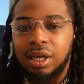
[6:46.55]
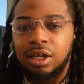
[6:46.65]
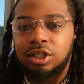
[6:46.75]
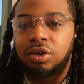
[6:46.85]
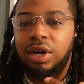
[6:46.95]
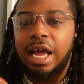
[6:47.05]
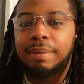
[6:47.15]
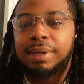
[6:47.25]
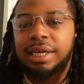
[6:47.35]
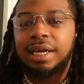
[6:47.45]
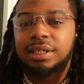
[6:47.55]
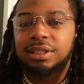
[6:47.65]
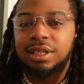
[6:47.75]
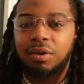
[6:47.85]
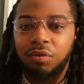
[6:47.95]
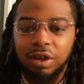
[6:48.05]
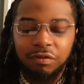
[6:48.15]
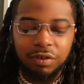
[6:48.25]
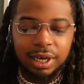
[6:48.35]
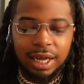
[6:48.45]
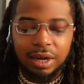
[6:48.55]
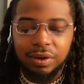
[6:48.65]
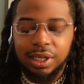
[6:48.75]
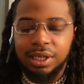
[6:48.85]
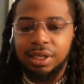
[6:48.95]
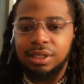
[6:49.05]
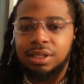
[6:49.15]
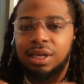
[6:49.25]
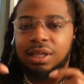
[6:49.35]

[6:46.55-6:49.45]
So the applications that we fill out is